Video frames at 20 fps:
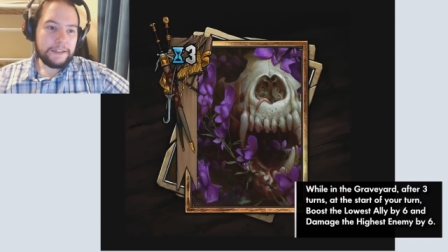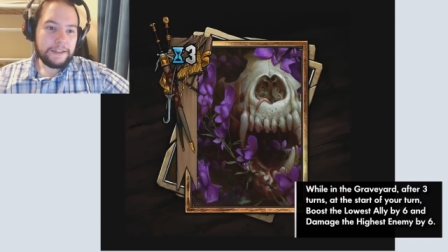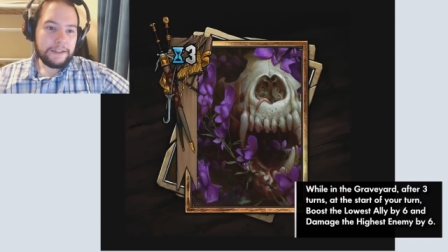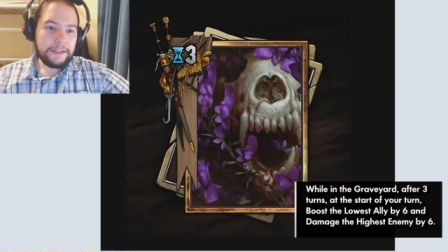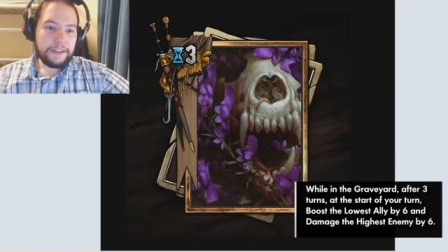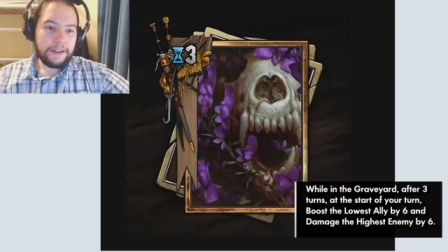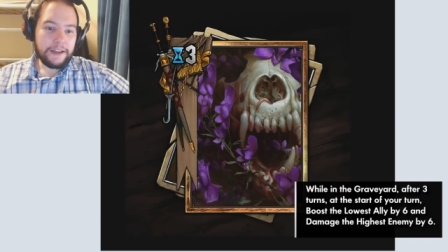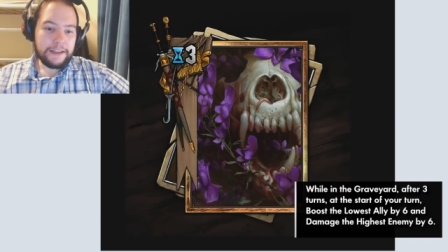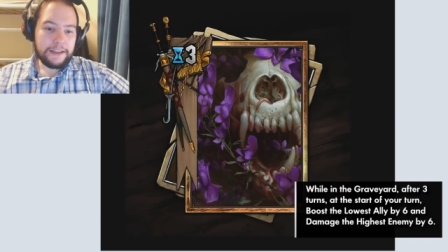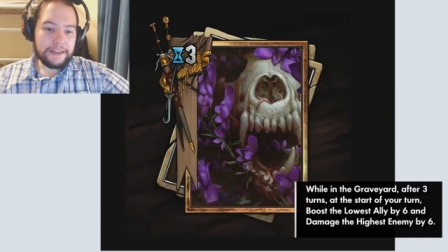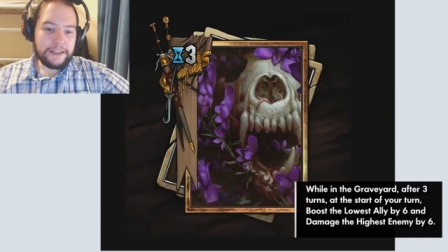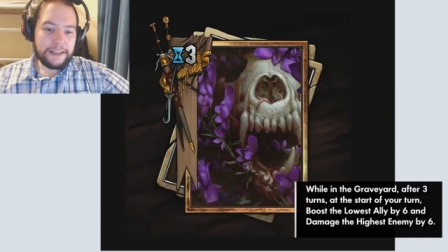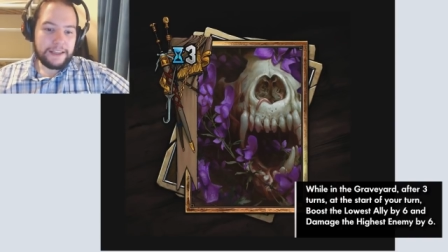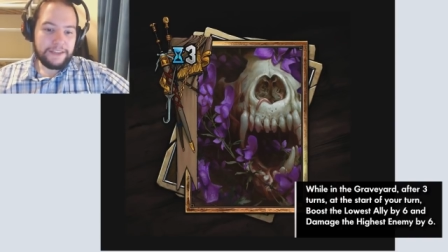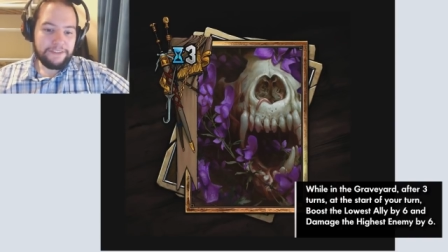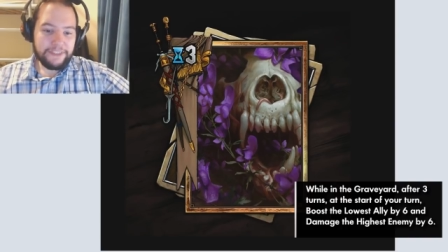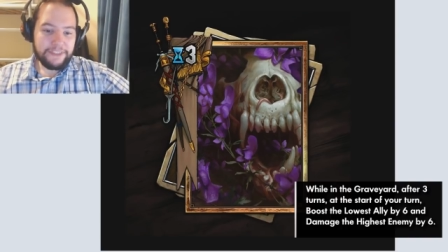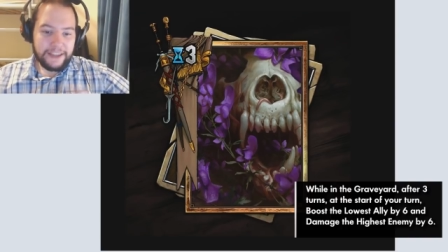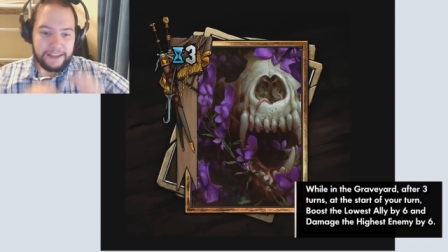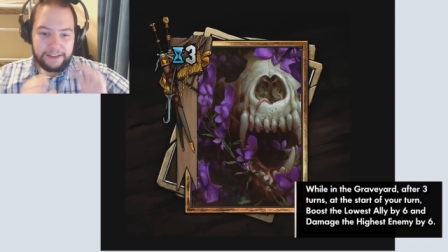Like
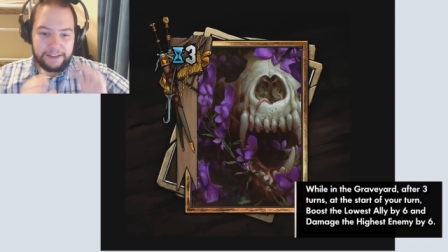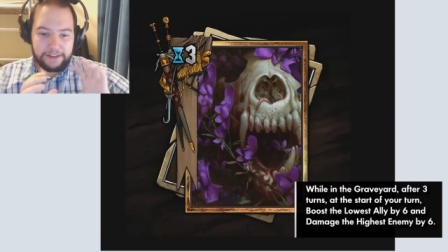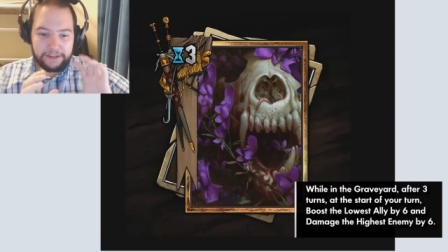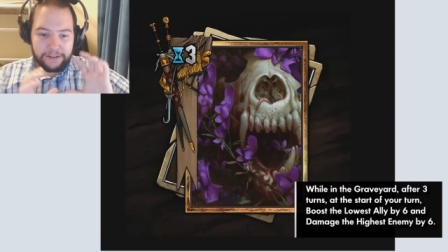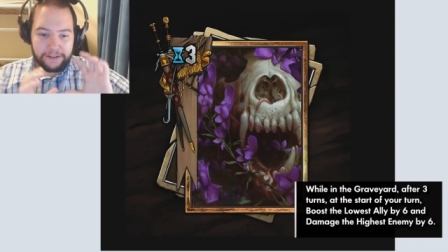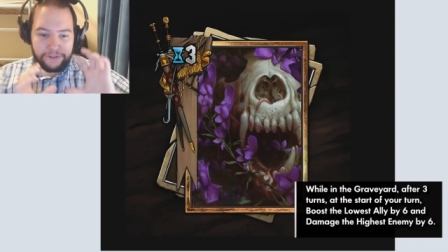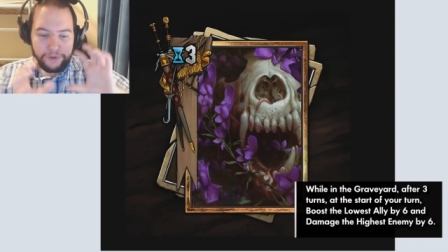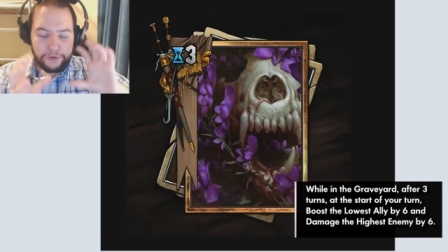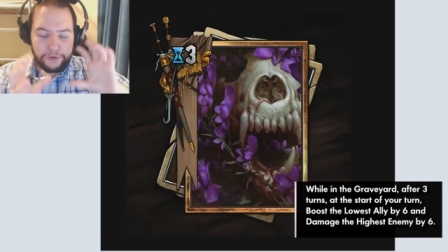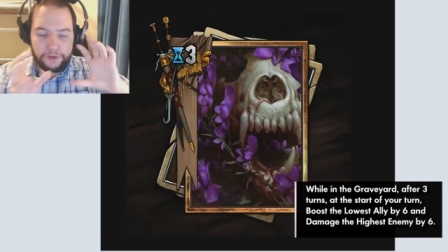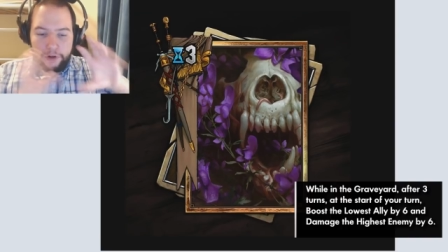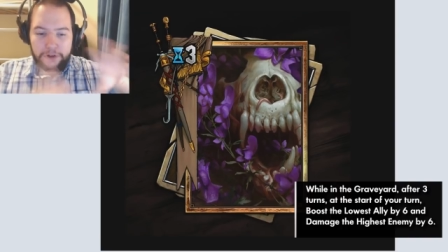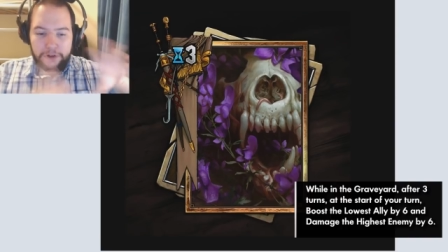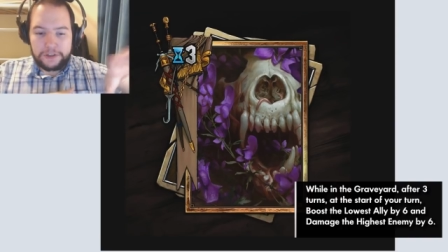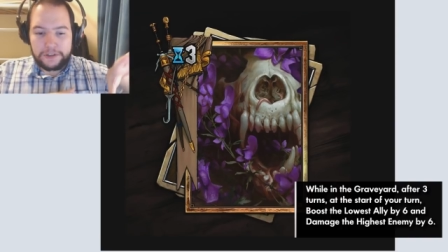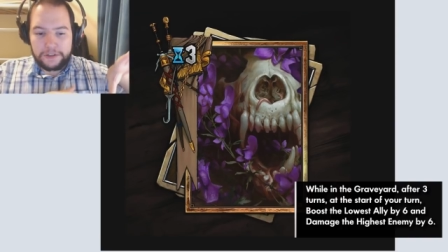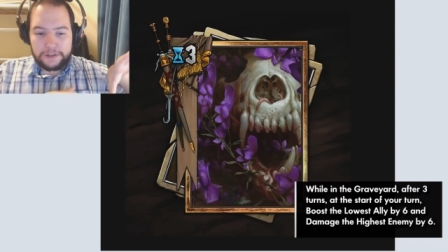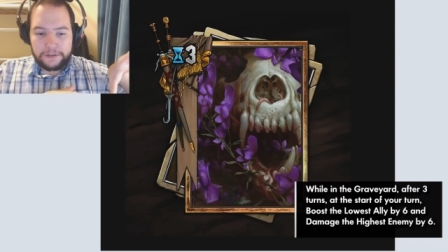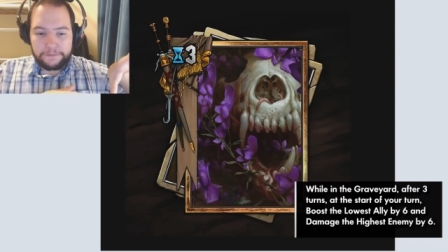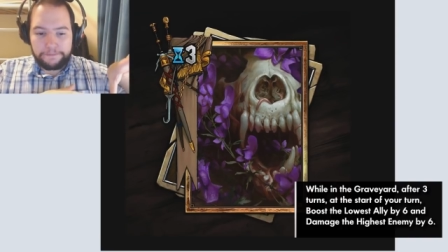if they, if you
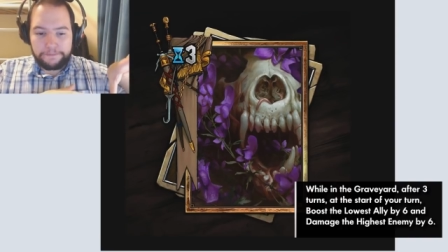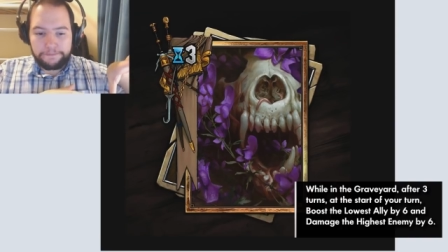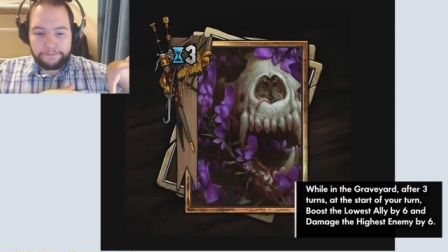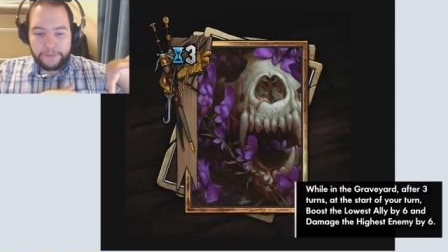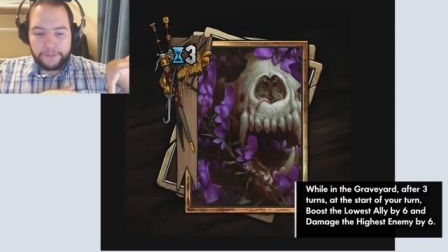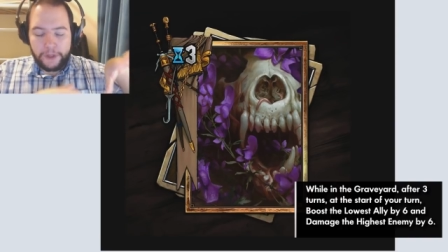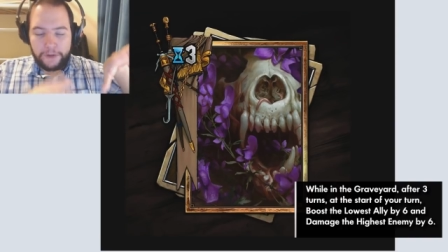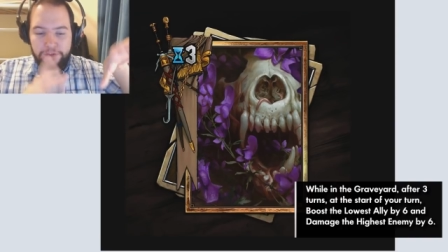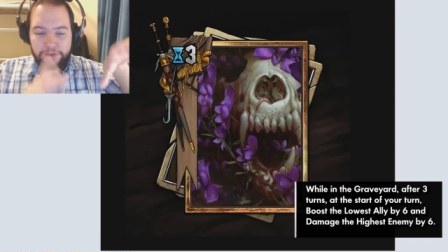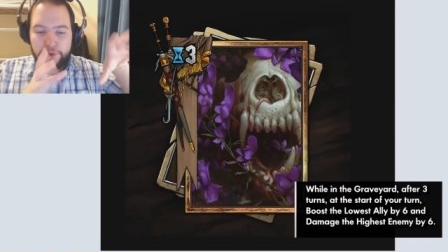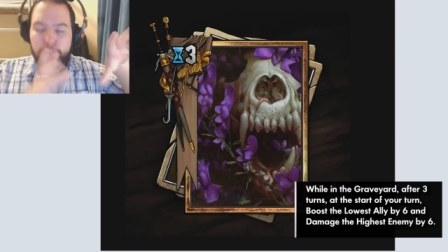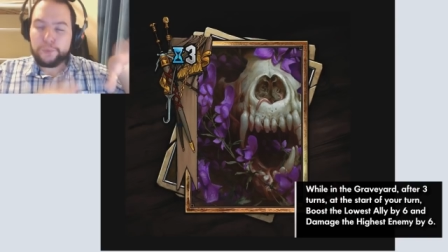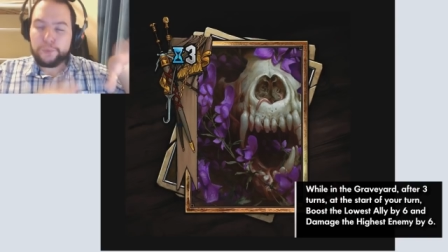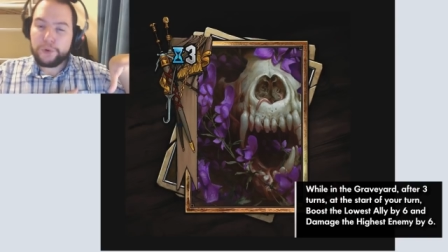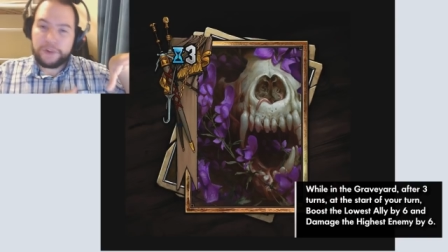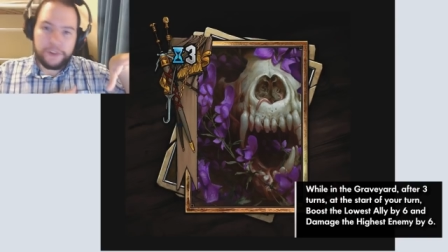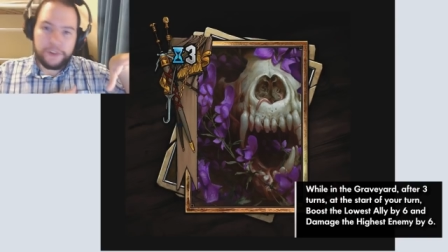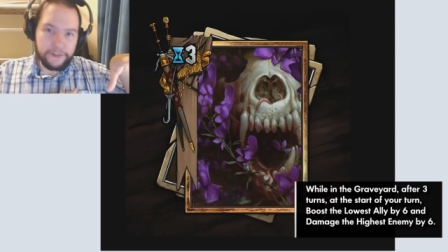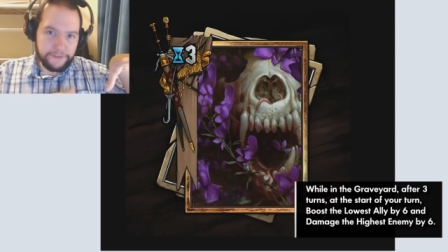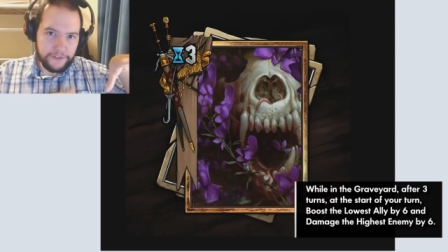lost, you know, if you
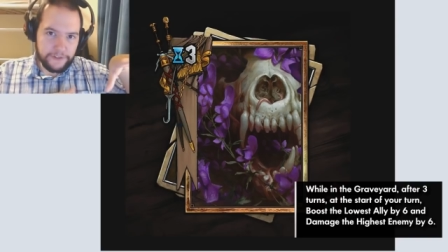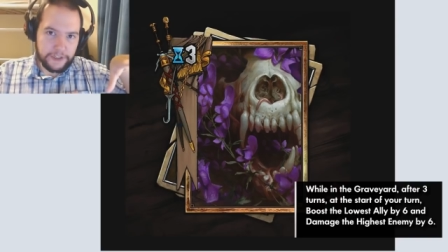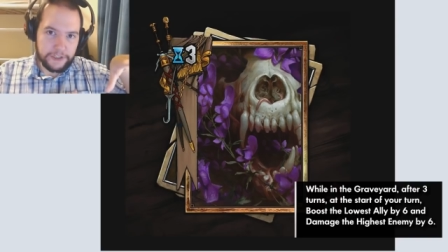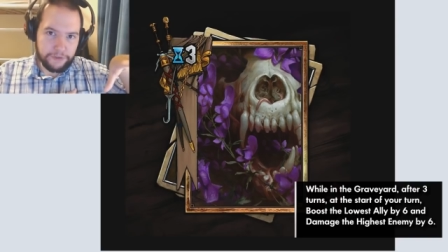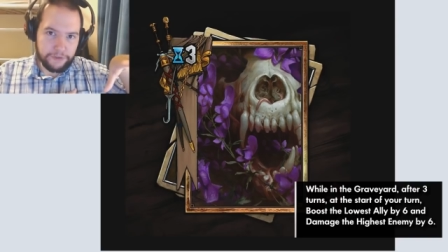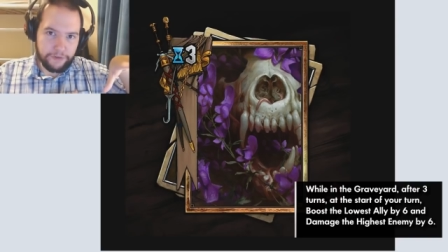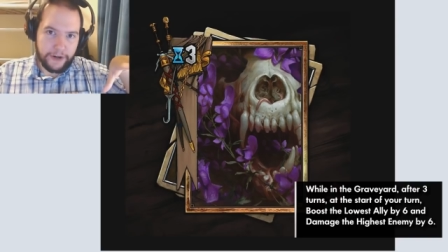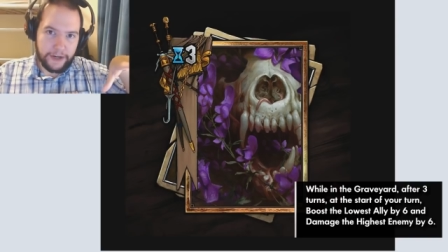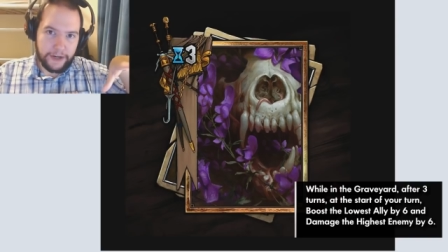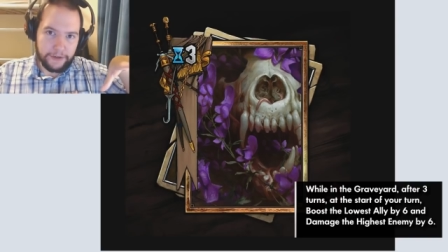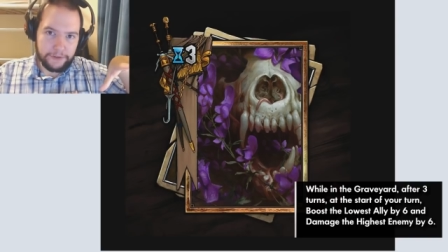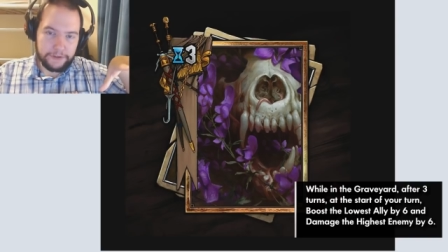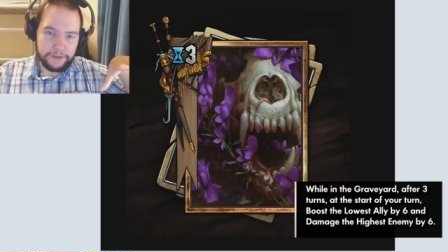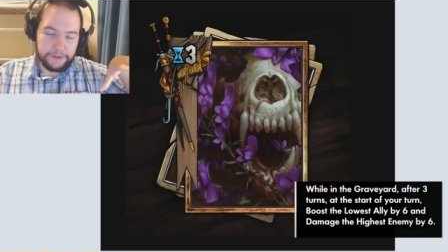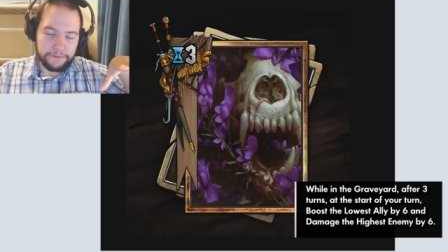won the first round,